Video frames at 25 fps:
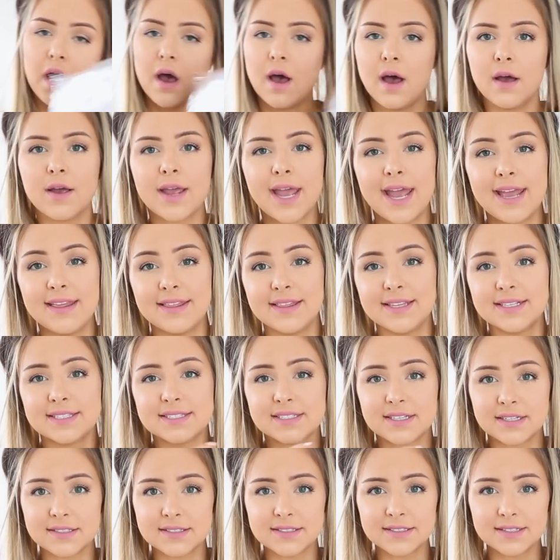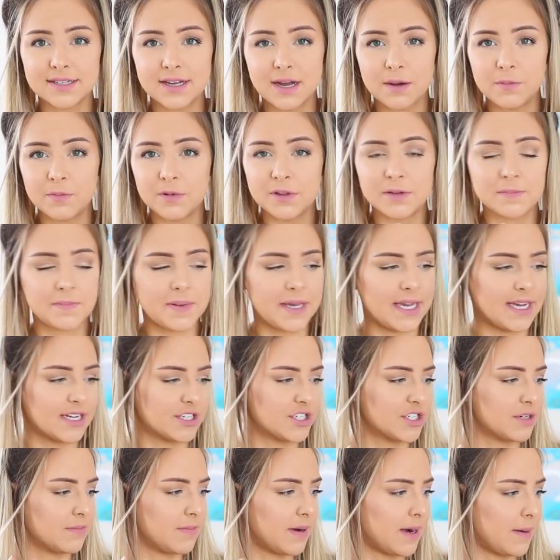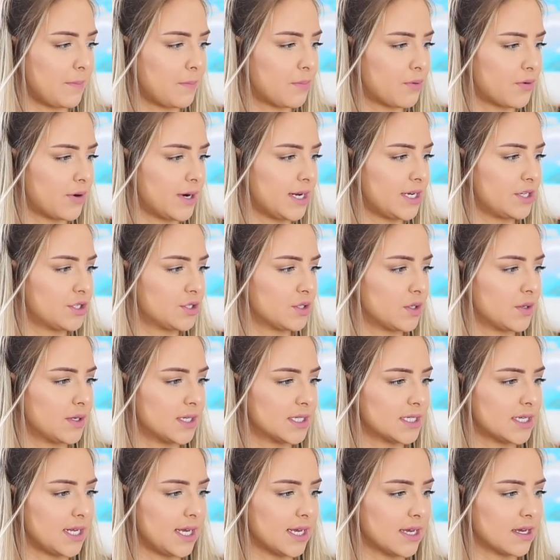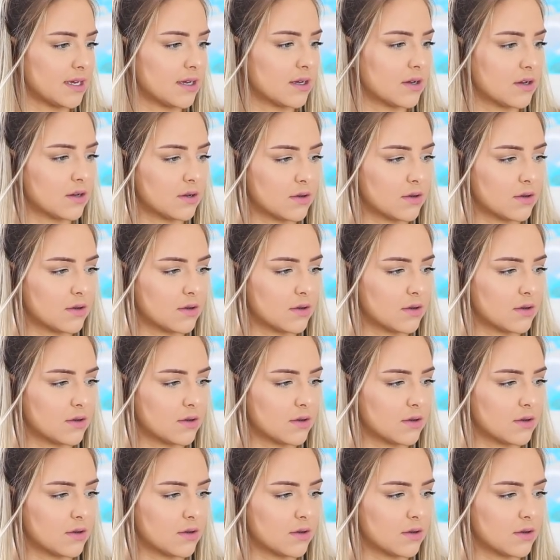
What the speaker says: Okay, this doesn't come with a picture, but I'm pretty sure it's like a